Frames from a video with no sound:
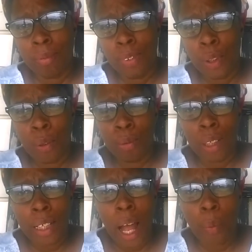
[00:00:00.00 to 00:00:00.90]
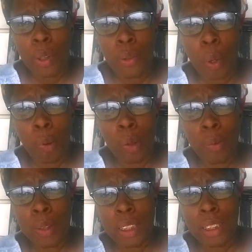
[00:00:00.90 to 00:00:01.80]
You know, like how we normally
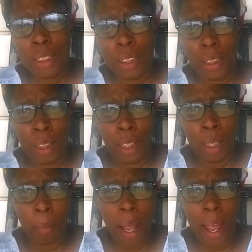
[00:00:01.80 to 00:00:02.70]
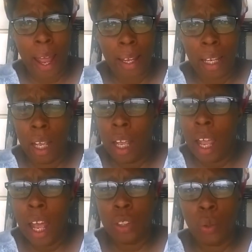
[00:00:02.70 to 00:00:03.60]
will see tea in a bag.
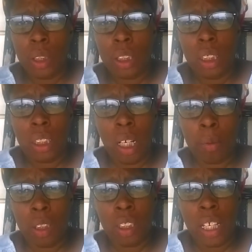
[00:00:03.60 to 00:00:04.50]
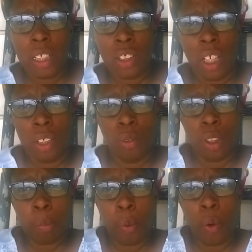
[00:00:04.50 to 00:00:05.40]
As you can see, it comes in a sachet, and you
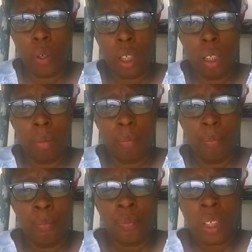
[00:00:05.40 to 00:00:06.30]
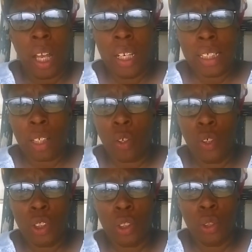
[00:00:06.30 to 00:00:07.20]
just pour it in. It's like a
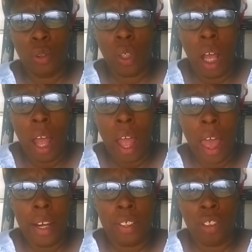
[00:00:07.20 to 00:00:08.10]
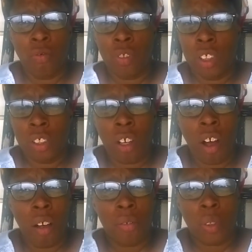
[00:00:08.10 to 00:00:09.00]
crystal, and it dis
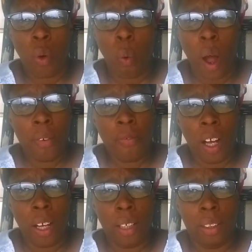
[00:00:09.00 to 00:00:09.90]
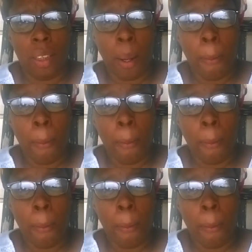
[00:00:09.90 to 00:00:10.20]
dissolves quite fine,